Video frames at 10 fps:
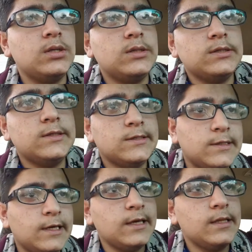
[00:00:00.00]
and
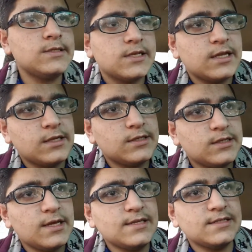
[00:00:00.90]
yeah let's get in
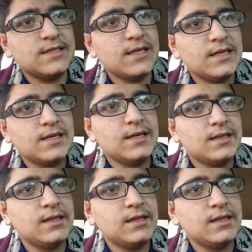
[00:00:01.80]
today's day and